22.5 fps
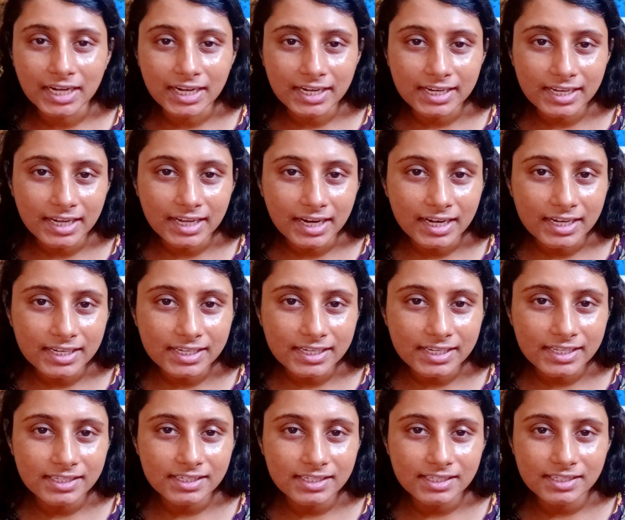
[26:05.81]

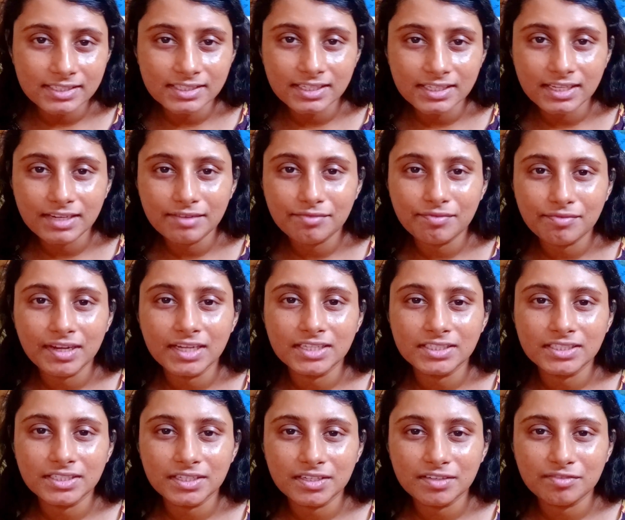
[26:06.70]
reality is a
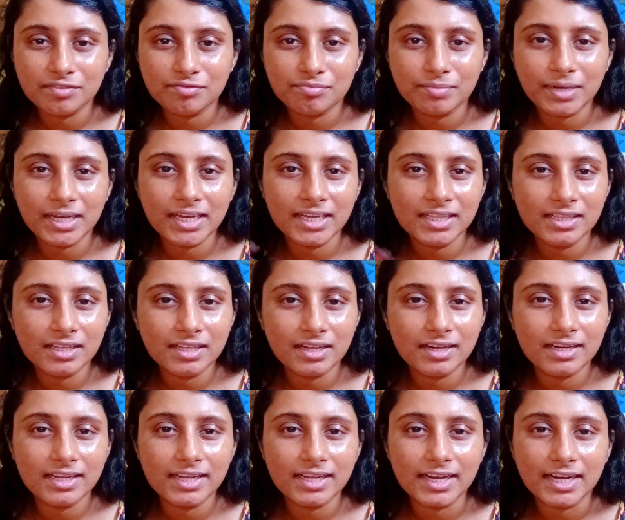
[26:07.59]
reflection of my inner
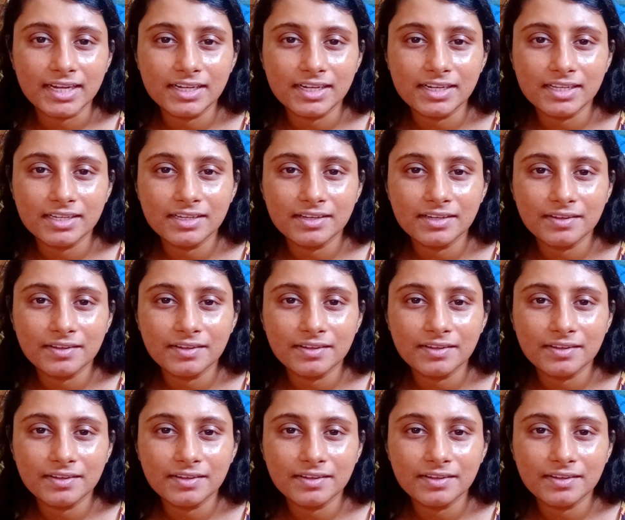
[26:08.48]
reality.